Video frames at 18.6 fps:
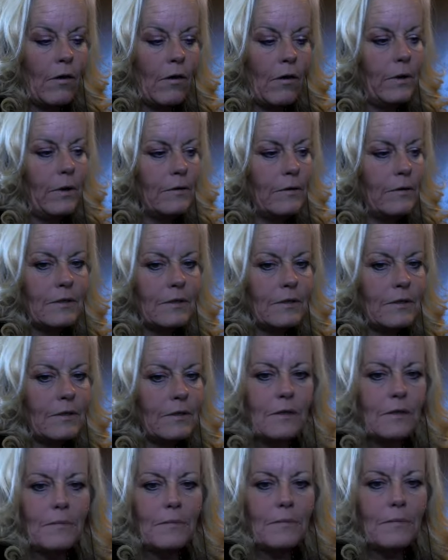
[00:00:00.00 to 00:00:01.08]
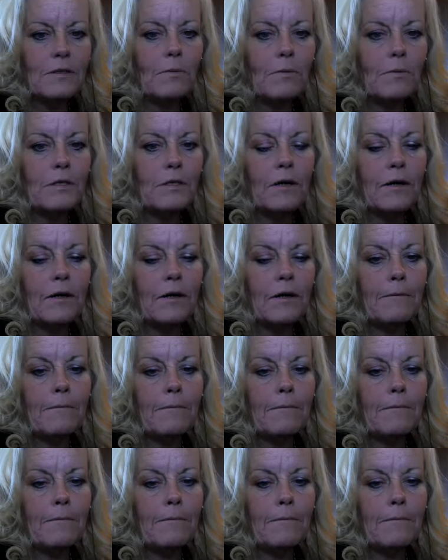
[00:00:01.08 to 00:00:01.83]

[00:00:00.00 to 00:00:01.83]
What else? There's something else I want to tell you.